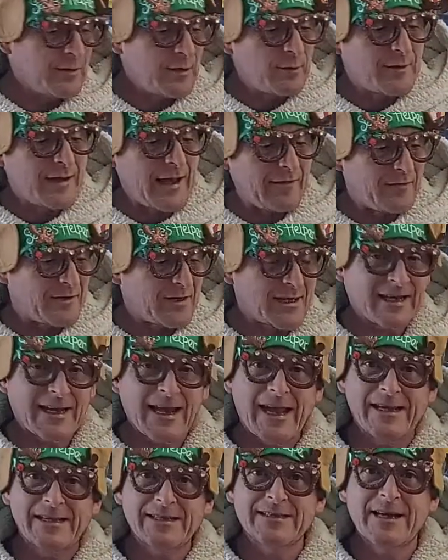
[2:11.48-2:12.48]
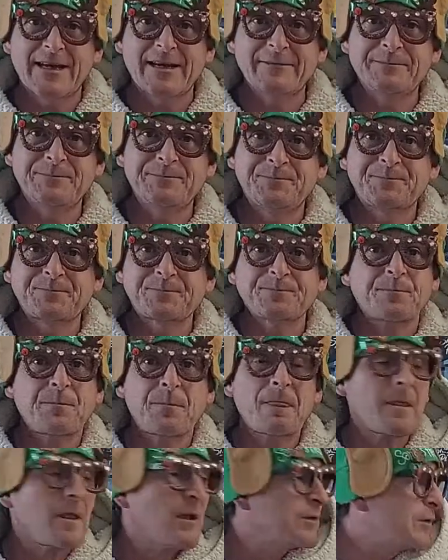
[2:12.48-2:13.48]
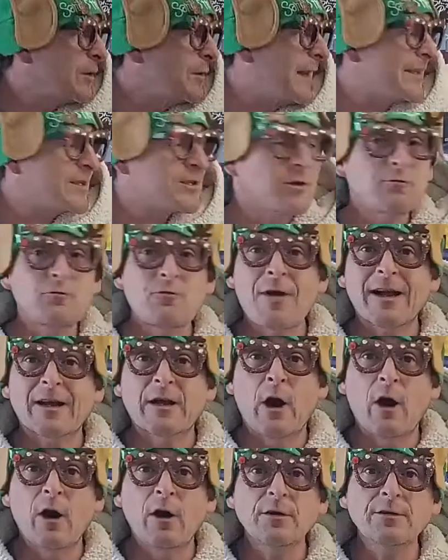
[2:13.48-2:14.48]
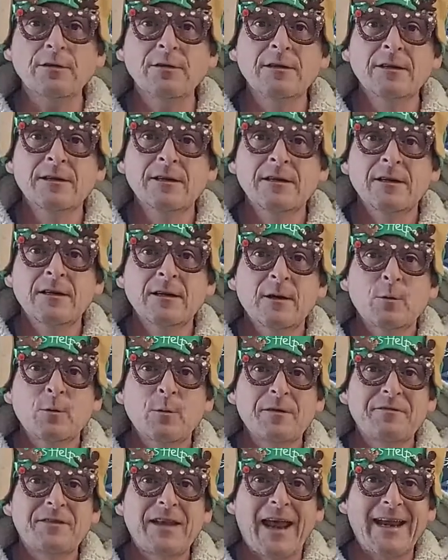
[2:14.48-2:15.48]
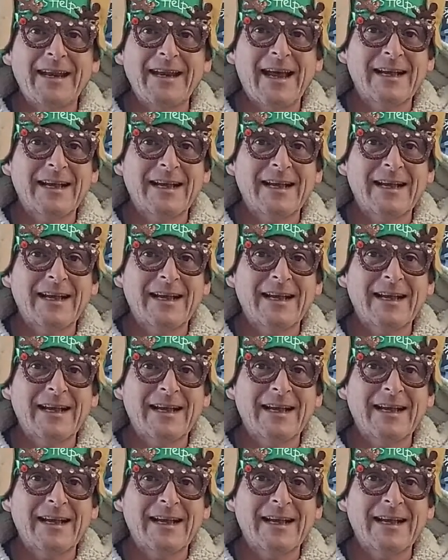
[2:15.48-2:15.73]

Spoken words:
New Kevin and Katie. So let's crack on with day